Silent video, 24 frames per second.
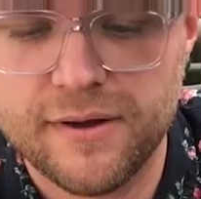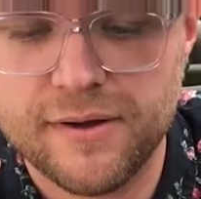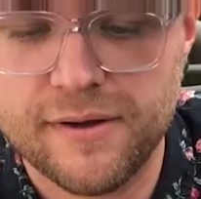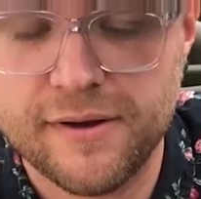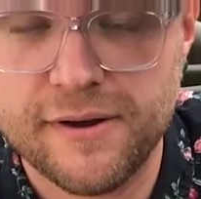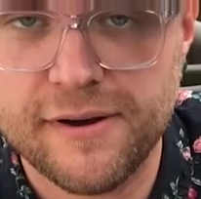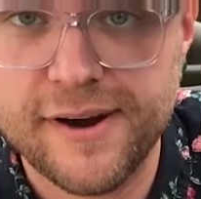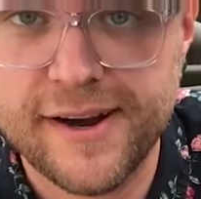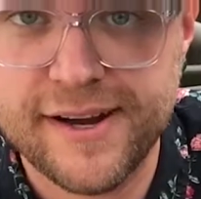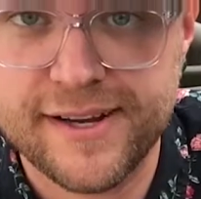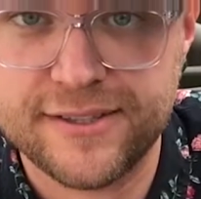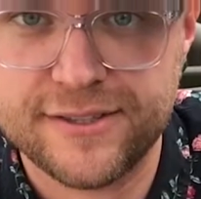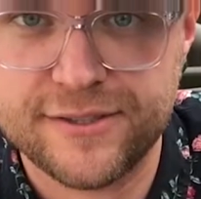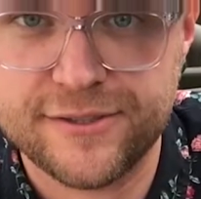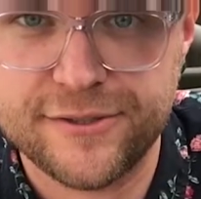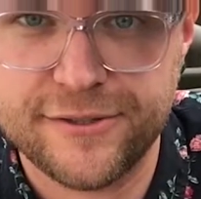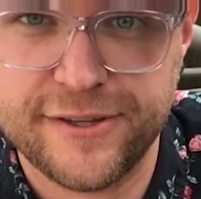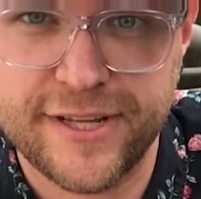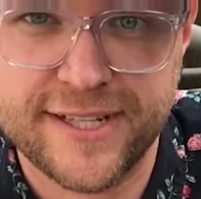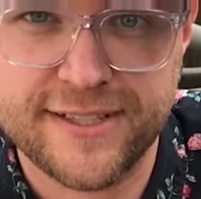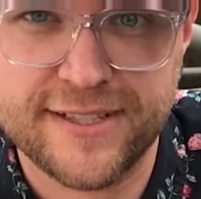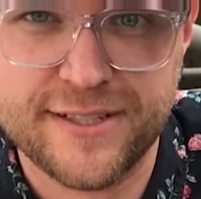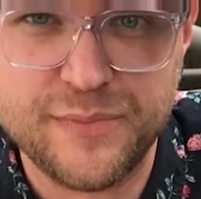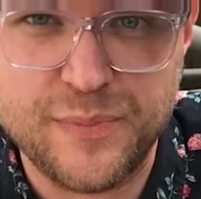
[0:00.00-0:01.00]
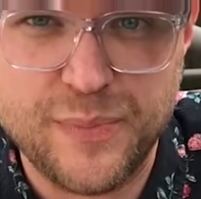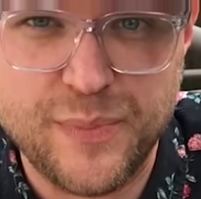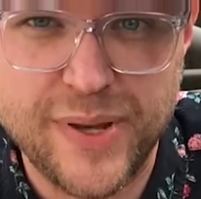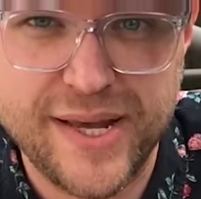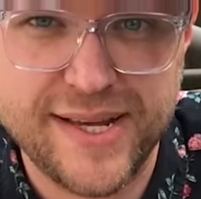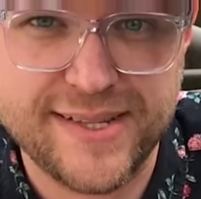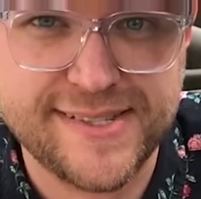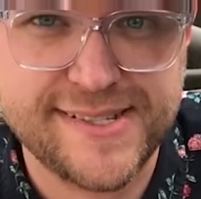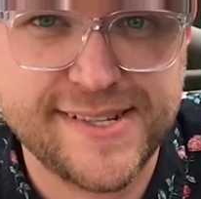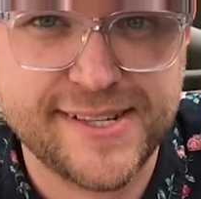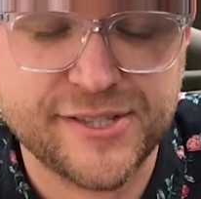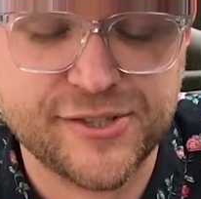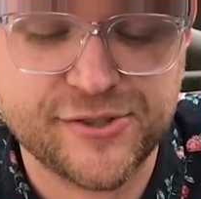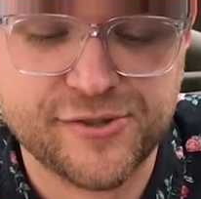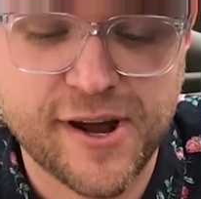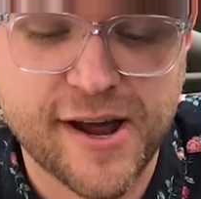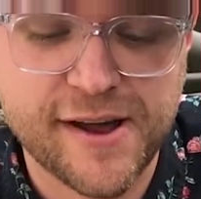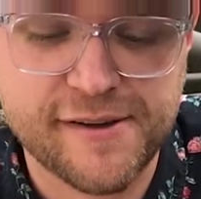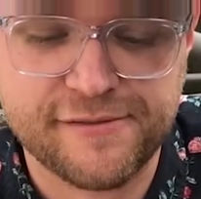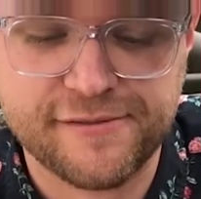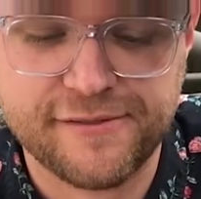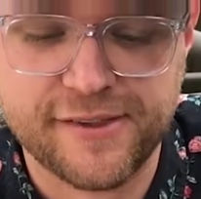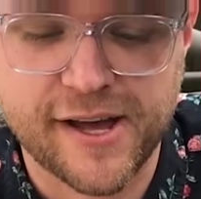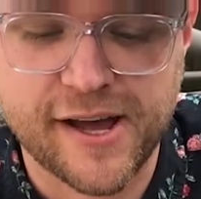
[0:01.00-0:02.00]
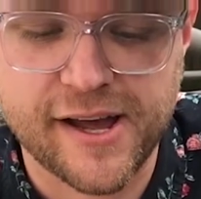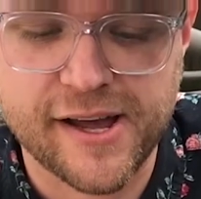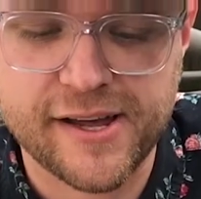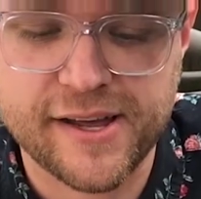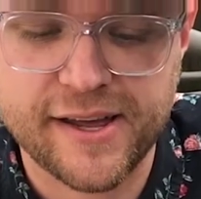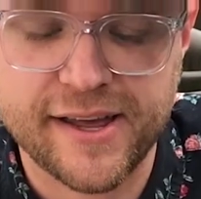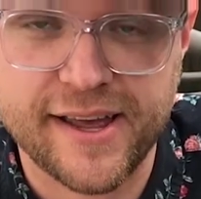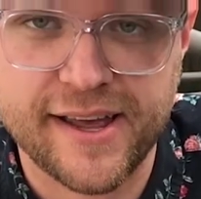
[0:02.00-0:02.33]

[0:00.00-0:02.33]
All right, so that's a basic dry fly.